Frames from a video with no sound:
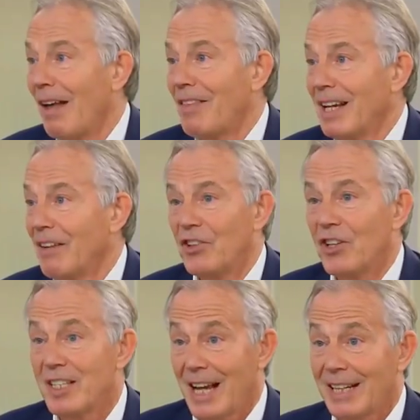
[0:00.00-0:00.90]
I think if
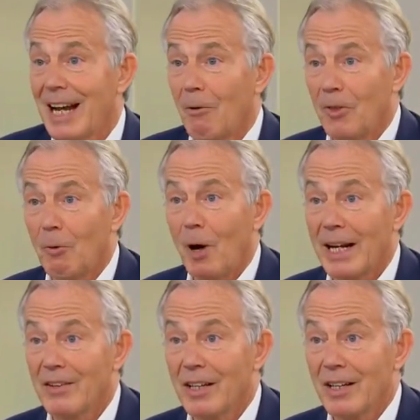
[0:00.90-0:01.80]
she set out the
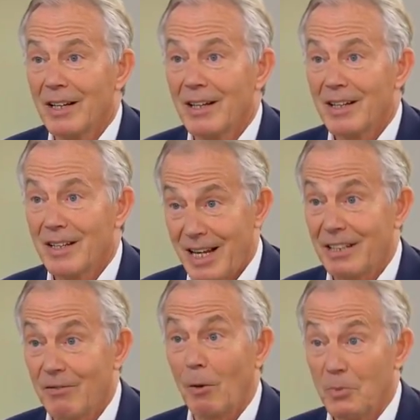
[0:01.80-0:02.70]
right
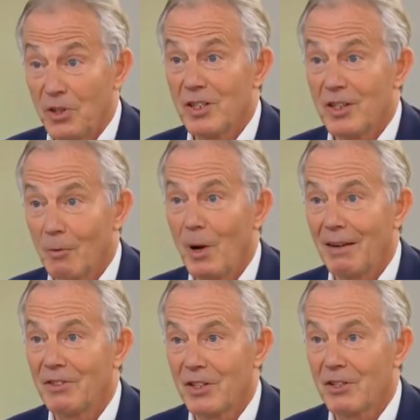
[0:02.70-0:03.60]
set of options in the
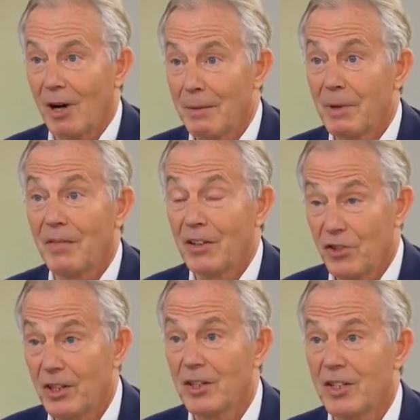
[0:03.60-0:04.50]
way I've described, I think
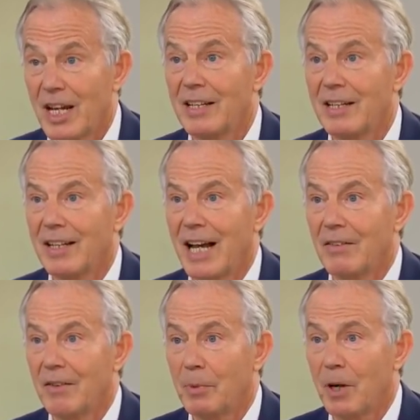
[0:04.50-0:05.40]
she could stay to the
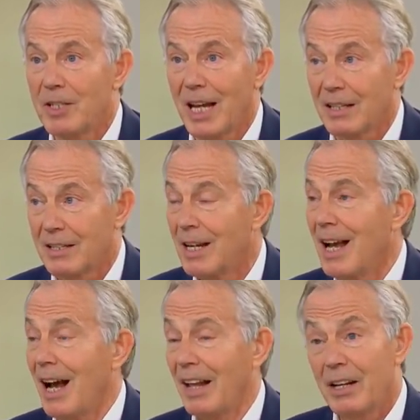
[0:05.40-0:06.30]
end of the process.
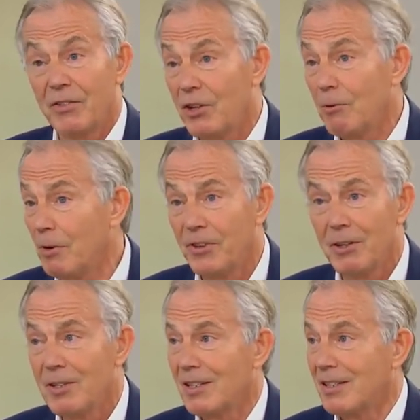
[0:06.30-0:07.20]
I think if she
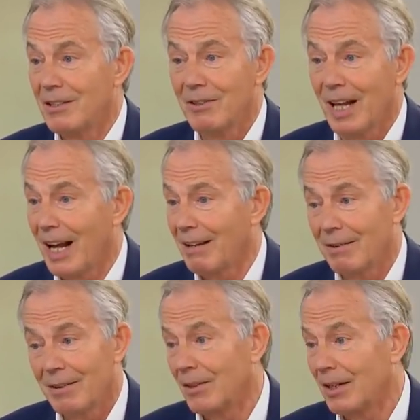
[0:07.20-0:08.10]
refuses to do that,
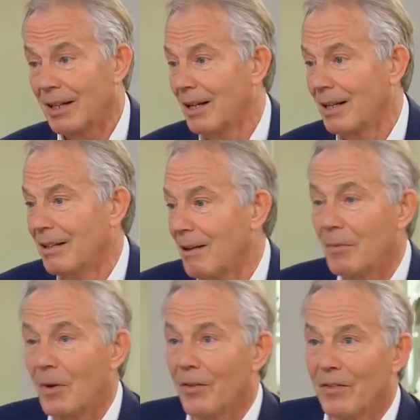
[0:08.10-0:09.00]
look, you know,
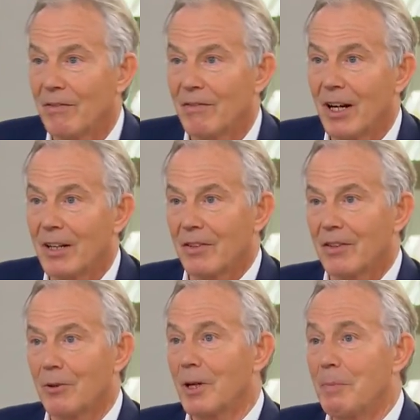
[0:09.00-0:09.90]
I'm not in charge of
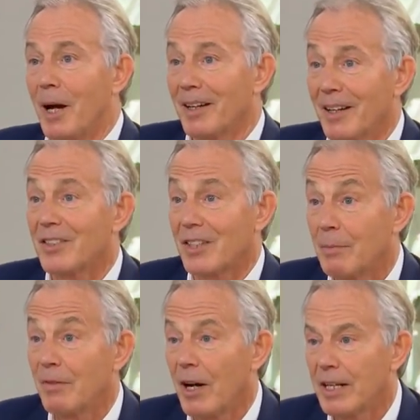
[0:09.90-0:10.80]
the Tory party, it's
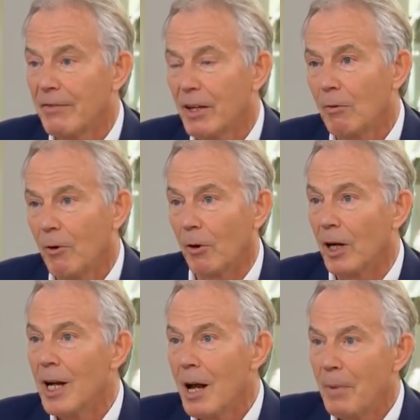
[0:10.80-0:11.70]
going to be very difficult for her.